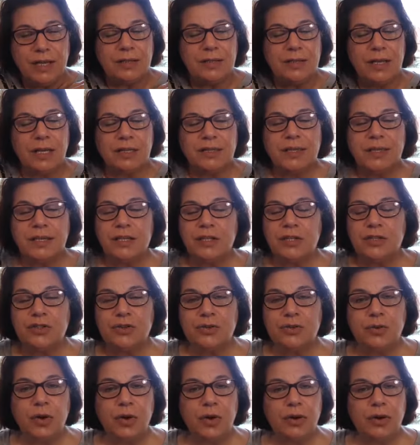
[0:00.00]
Nothing
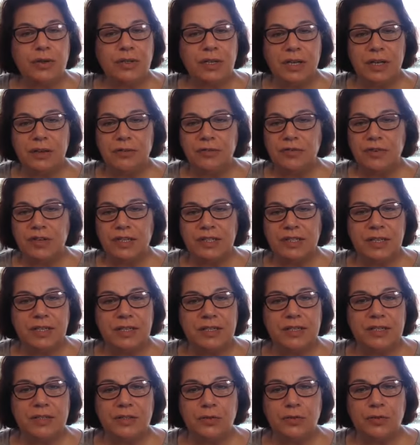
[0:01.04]
is wrong.
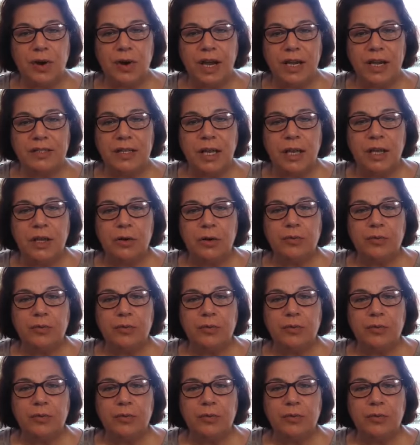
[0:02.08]
Everything is right.